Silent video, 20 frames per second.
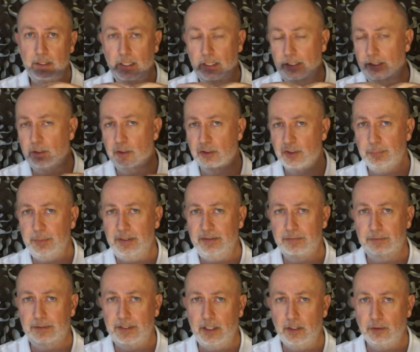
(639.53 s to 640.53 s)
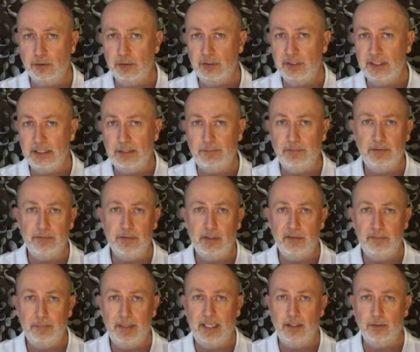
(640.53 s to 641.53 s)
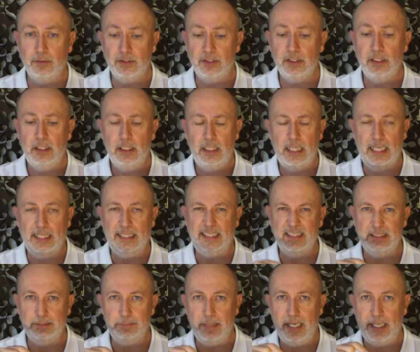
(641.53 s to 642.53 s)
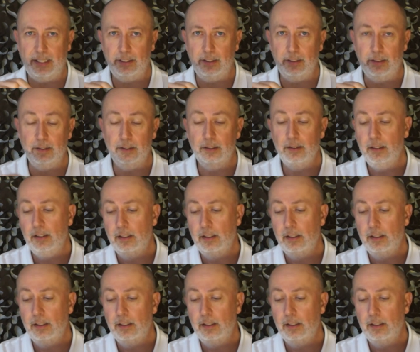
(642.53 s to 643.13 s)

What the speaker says: and it cost me £375 and it's immaculate.